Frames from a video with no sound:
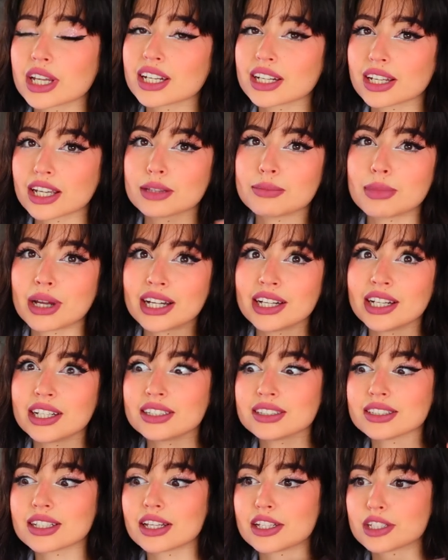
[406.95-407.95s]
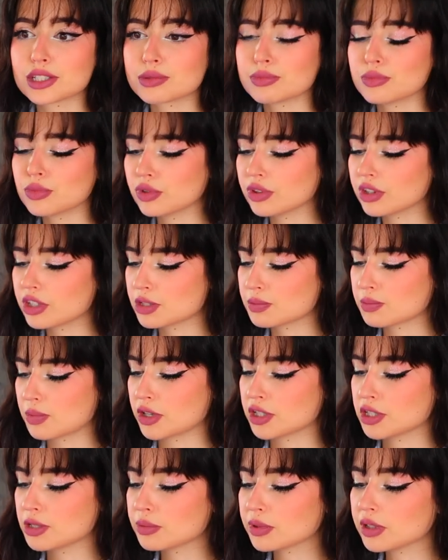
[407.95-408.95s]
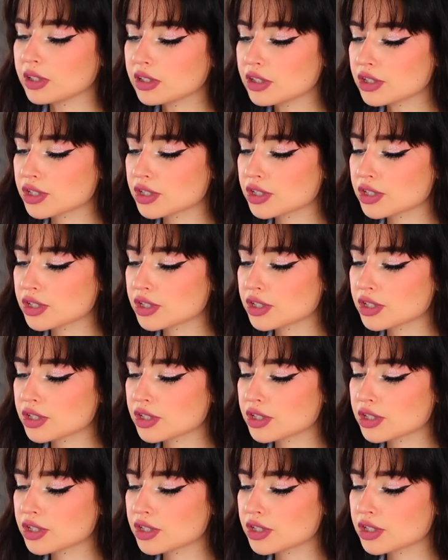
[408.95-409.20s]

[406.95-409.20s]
can get my nails as smooth as possible,